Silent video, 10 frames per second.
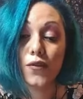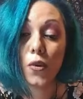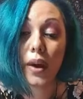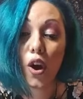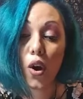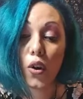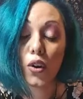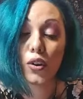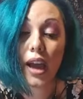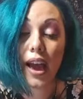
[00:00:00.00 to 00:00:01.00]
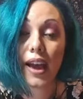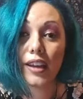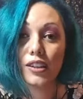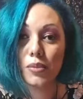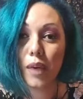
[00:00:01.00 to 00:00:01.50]
for my own
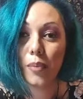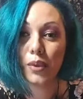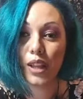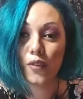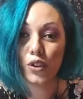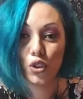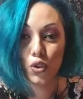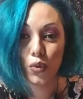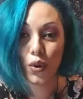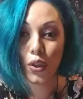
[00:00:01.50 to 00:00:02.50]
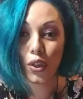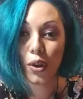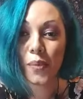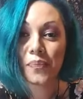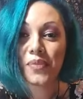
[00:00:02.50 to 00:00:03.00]
and my beloved's truth.
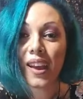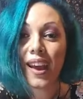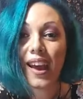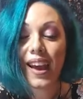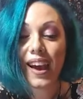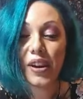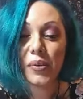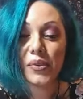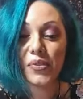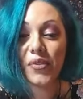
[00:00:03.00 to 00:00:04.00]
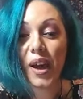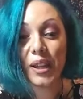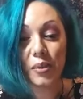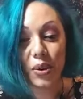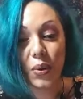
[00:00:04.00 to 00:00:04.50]
And it was
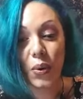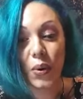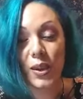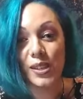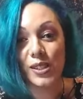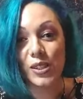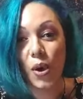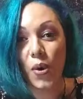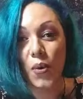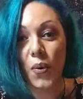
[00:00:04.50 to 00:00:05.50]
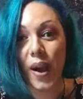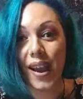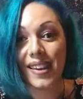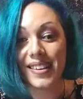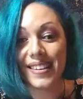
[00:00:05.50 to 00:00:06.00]
funny because
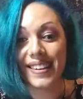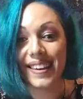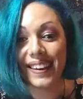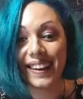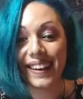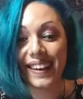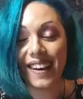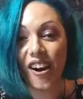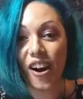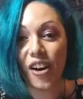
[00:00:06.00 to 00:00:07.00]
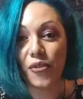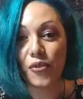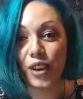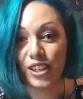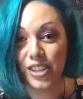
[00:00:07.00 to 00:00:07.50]
when
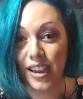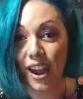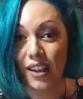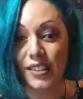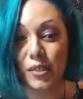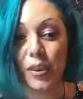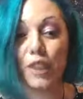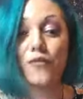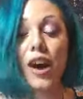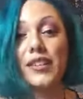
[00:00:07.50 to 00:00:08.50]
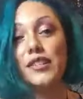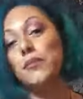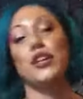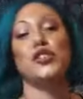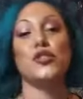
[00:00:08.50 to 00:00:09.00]
Ricky Jane asked me and invited
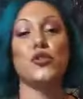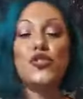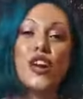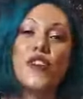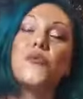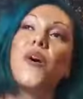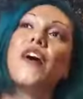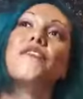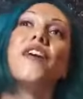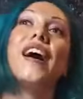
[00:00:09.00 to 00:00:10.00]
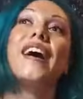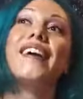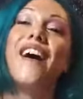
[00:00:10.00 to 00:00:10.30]
me to share the wife, I